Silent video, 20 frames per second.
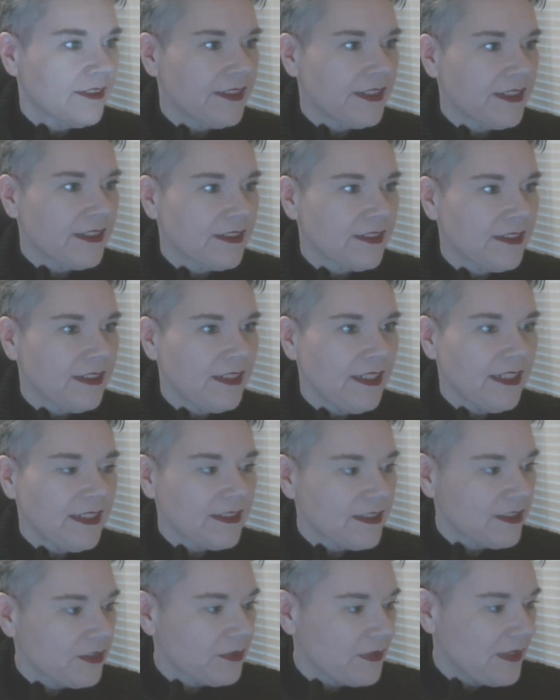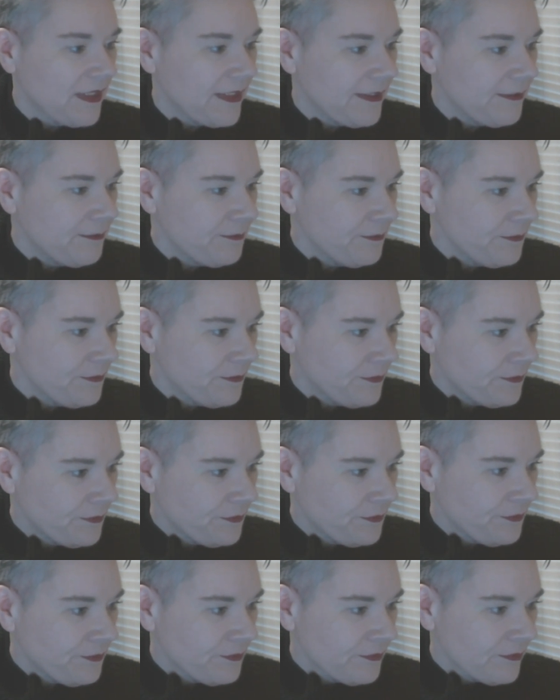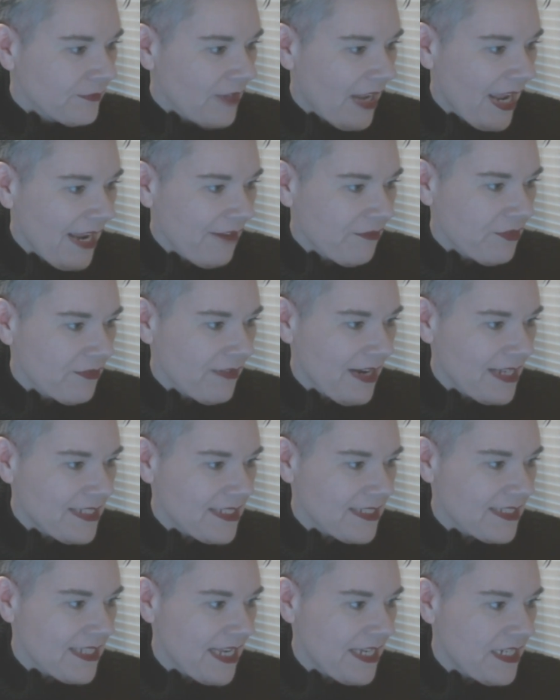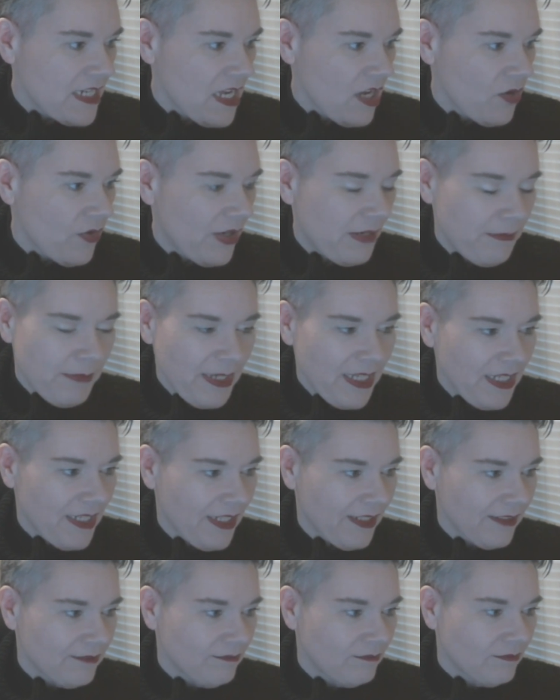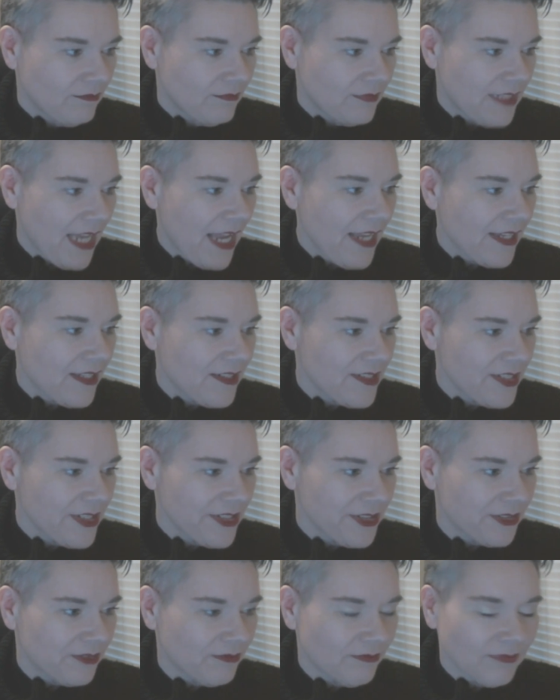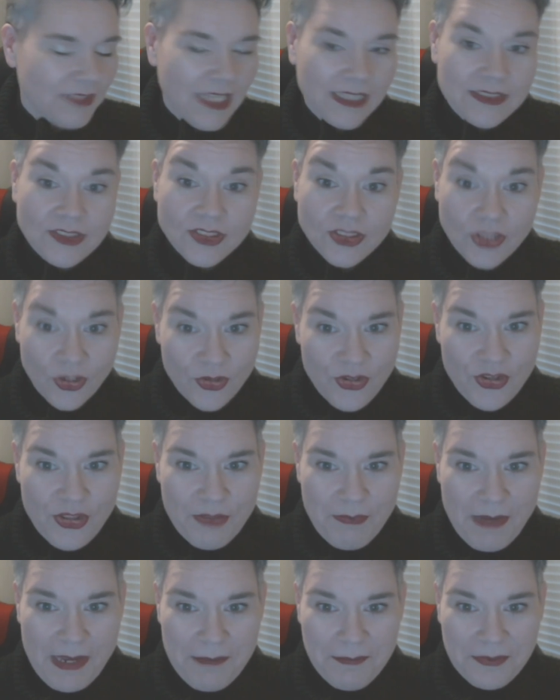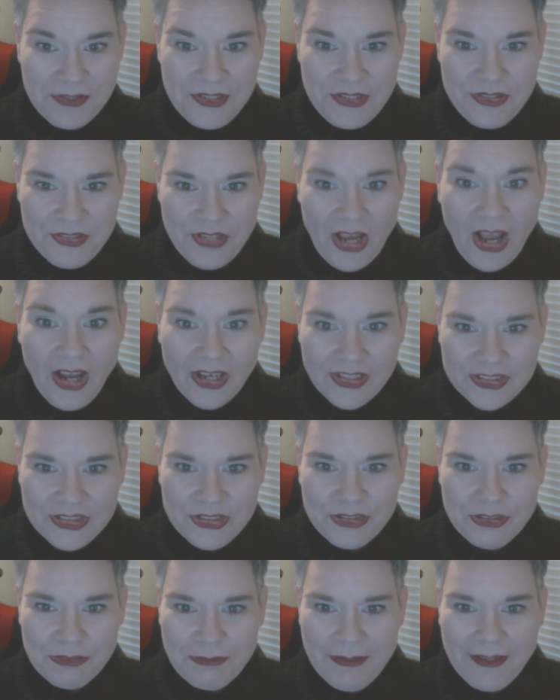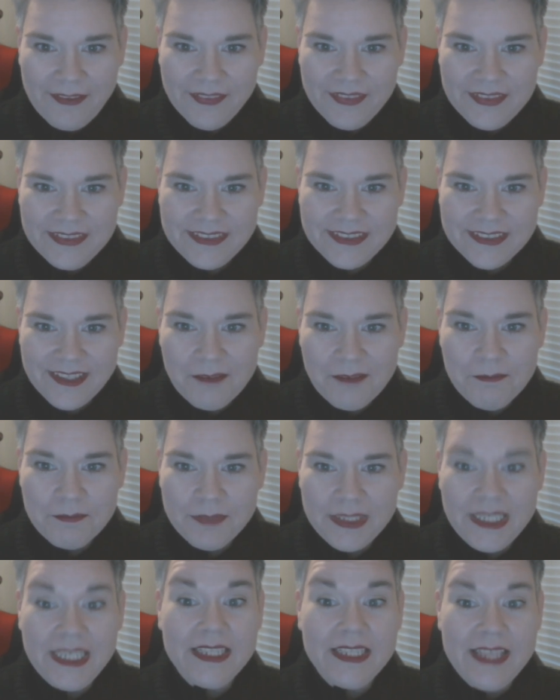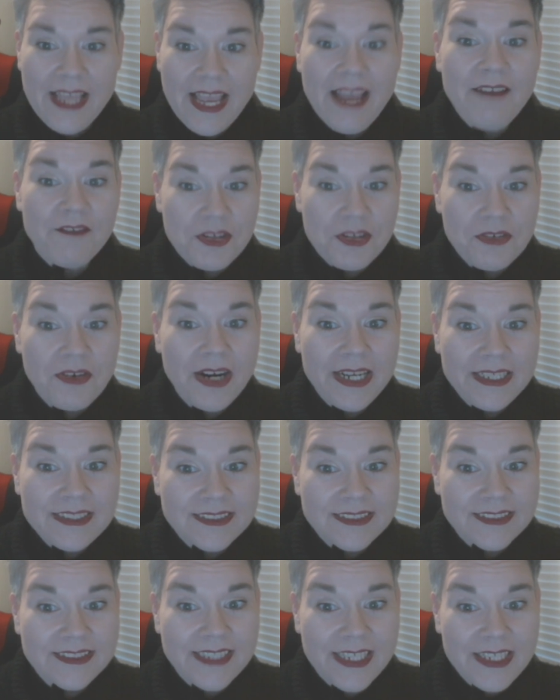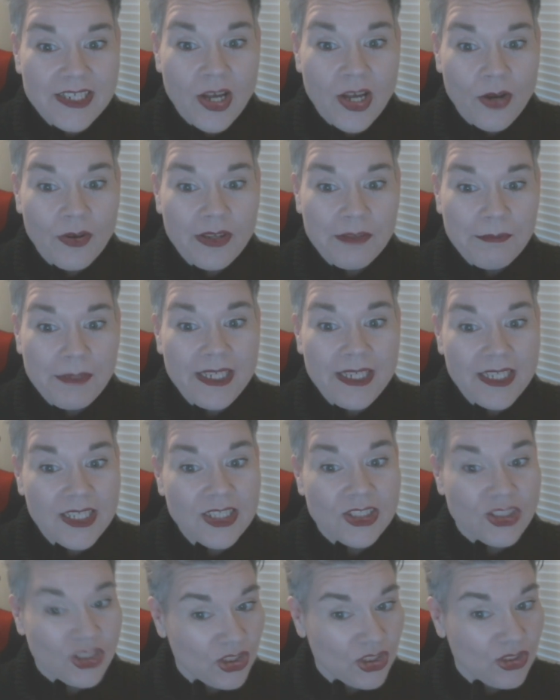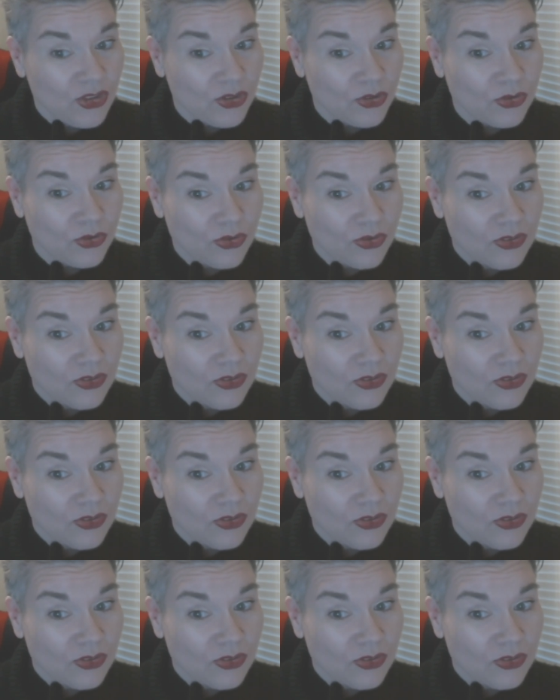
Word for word: here's the next one. I have the right to say no and mean it. Yeah, you do. And so do the people you talk to about this company. They have the right to say no and mean it too.